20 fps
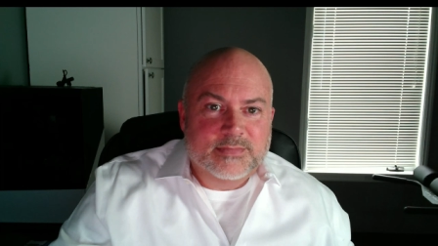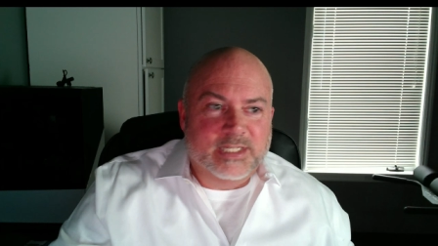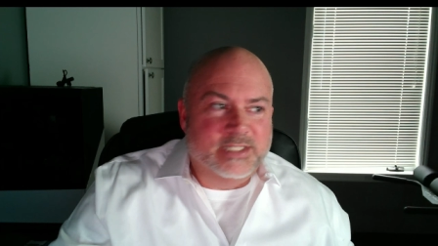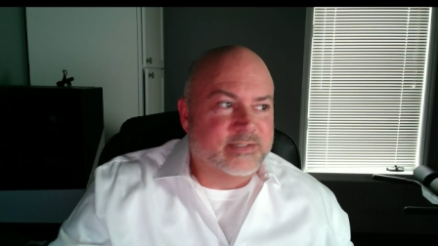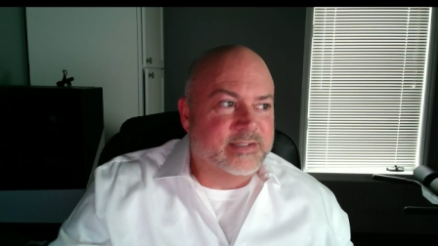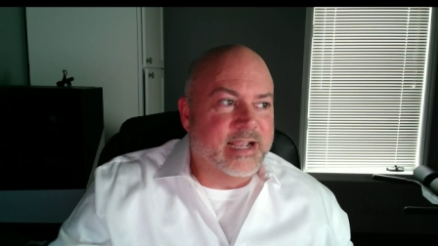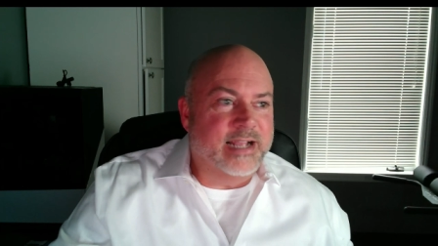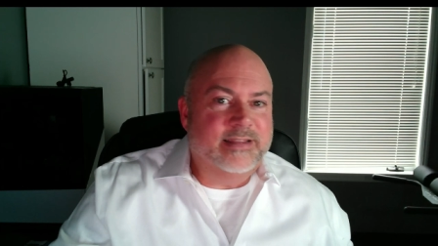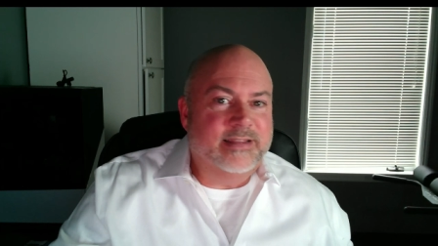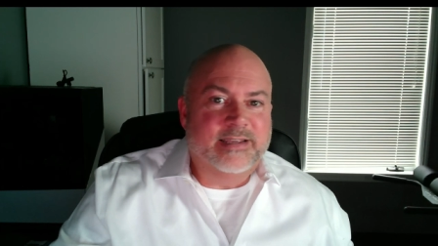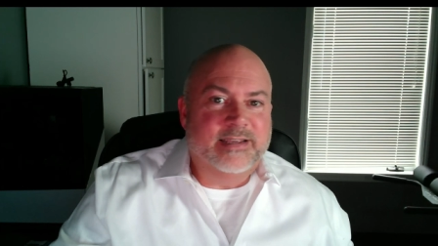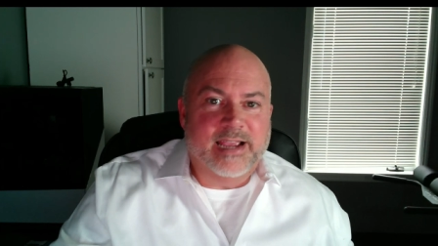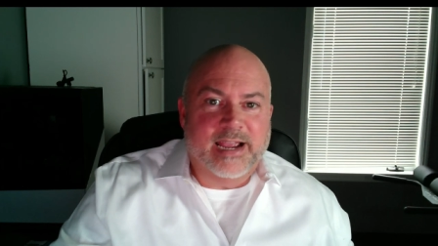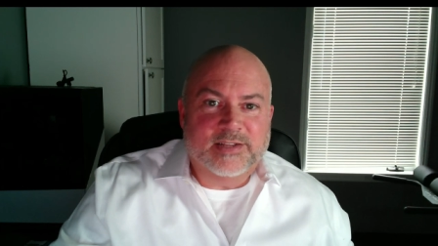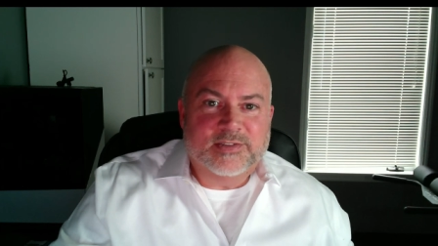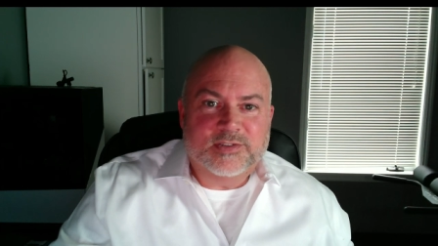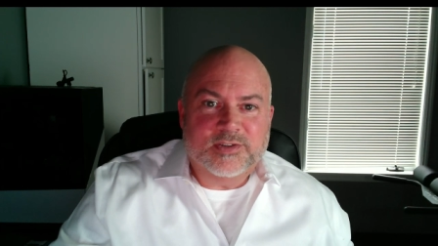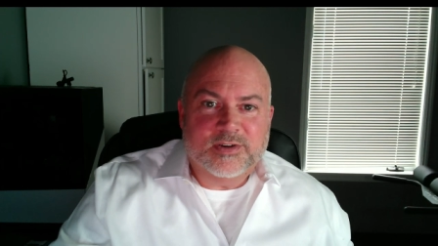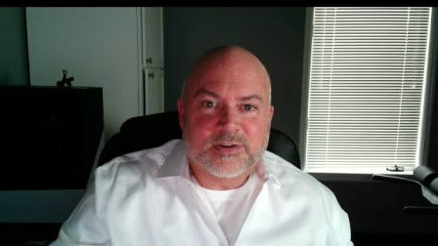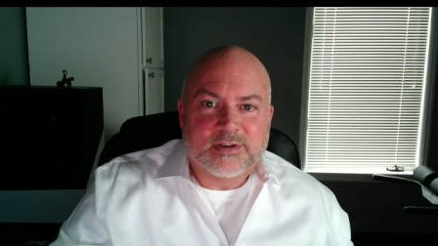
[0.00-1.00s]
Is that the
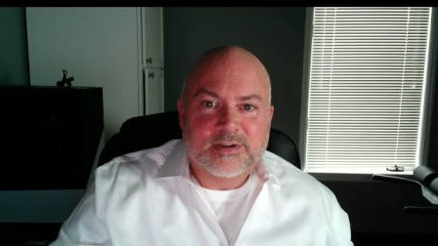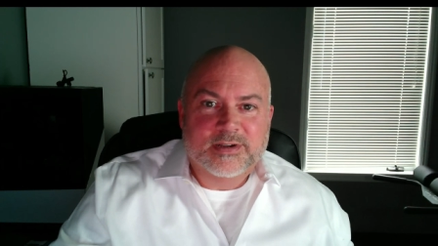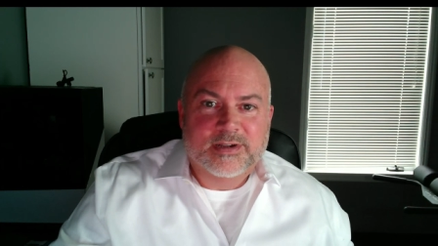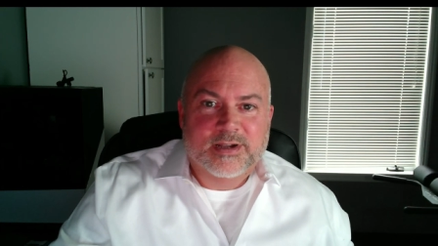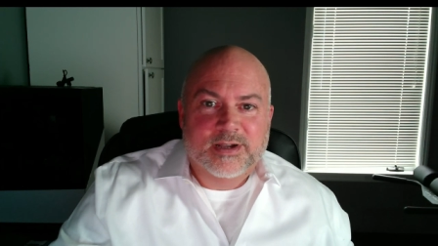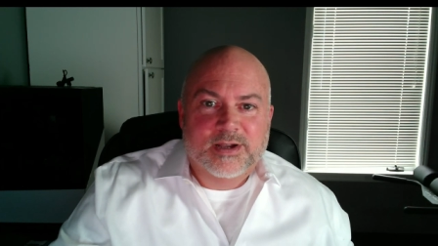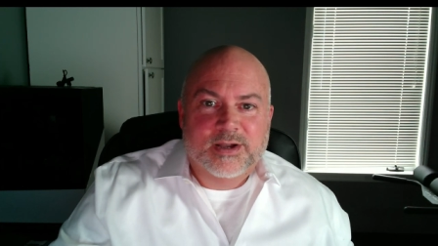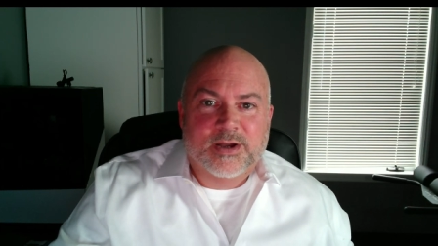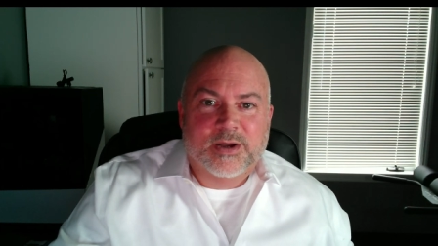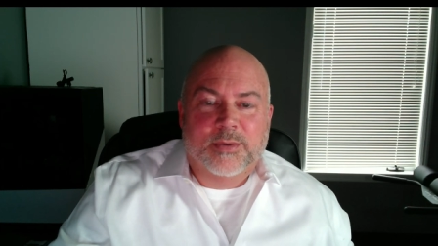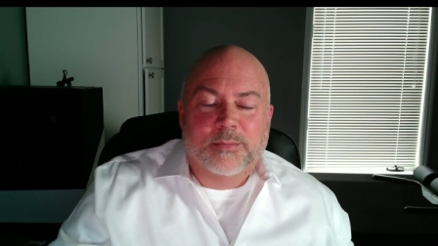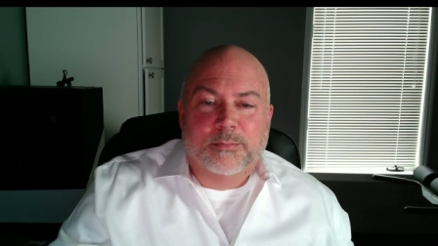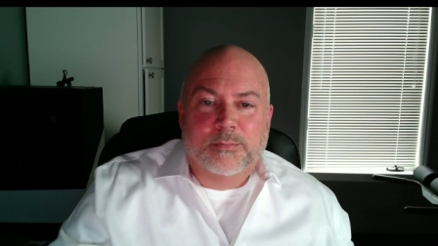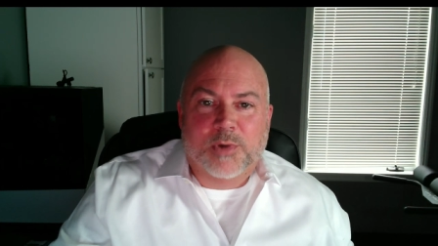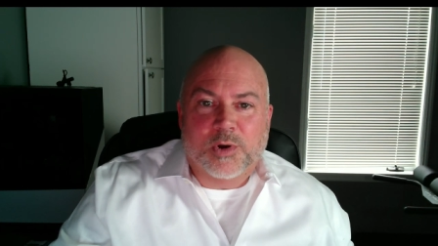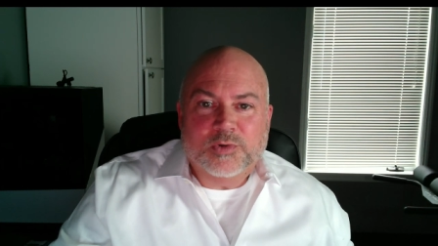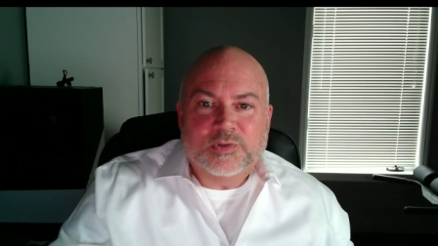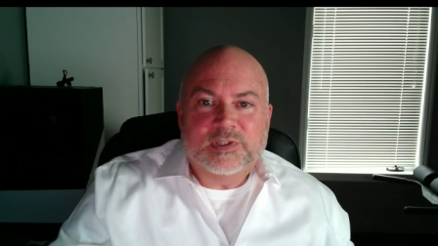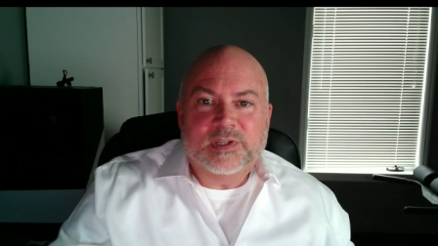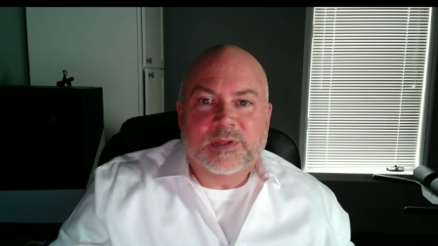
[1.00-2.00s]
answer?
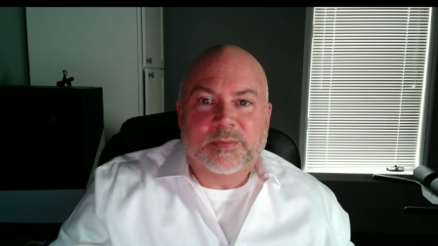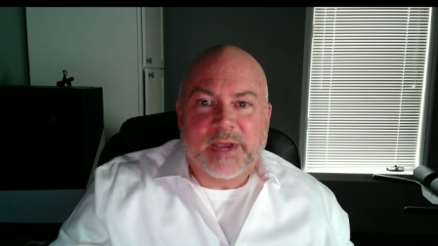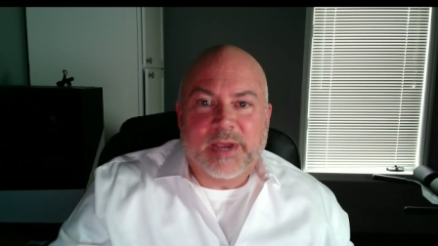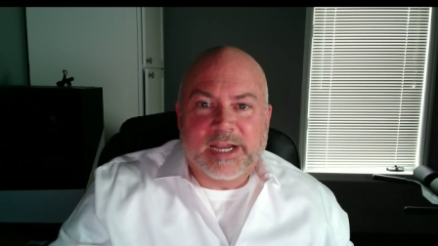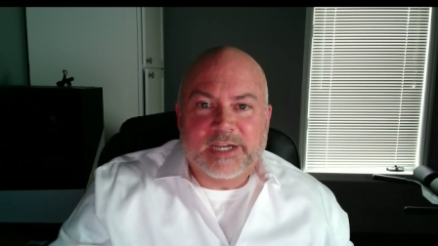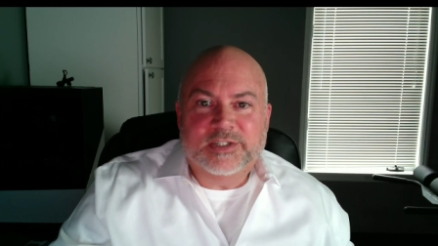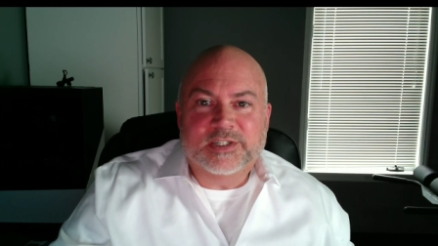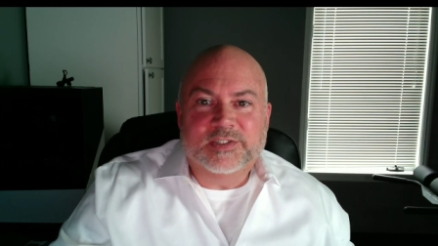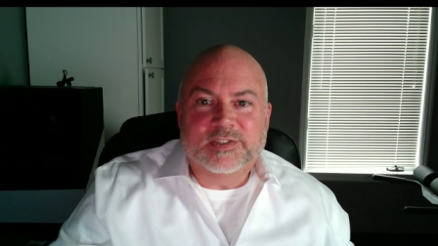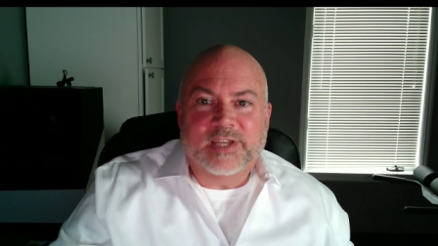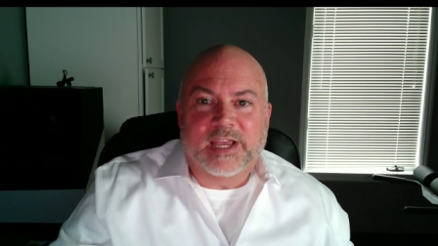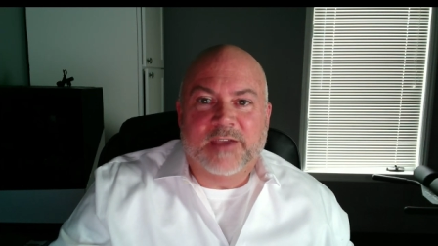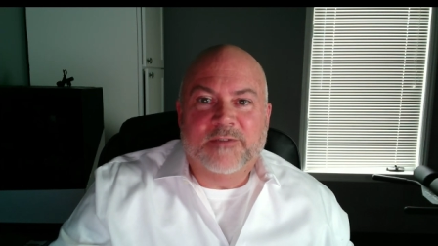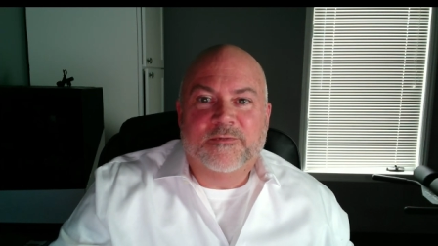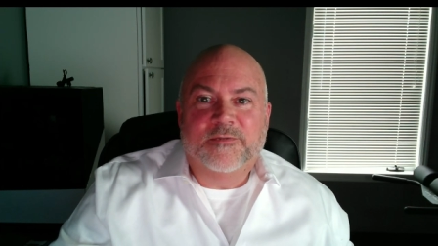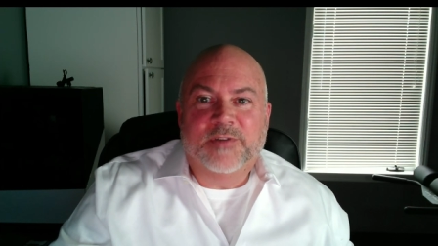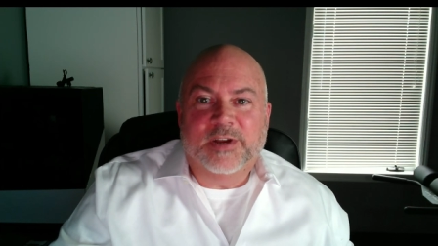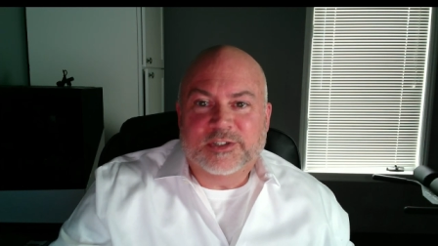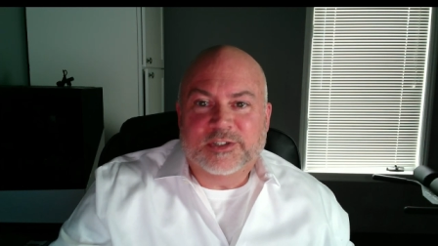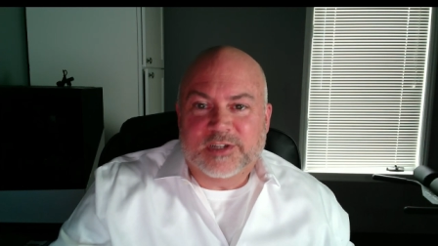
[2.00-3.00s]
Most of the patients
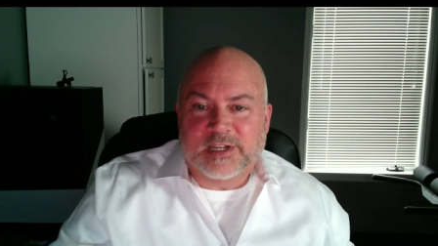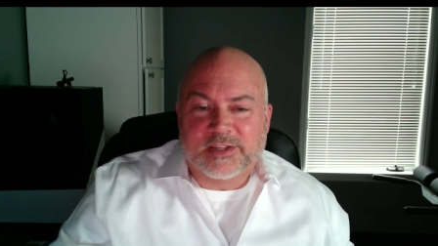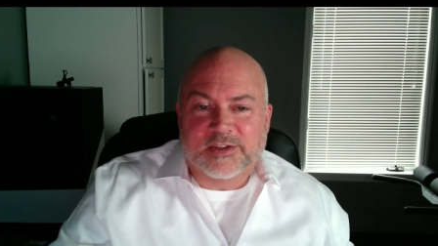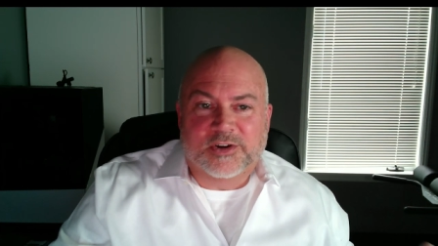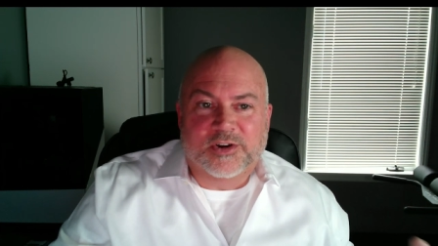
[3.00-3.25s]
eventually,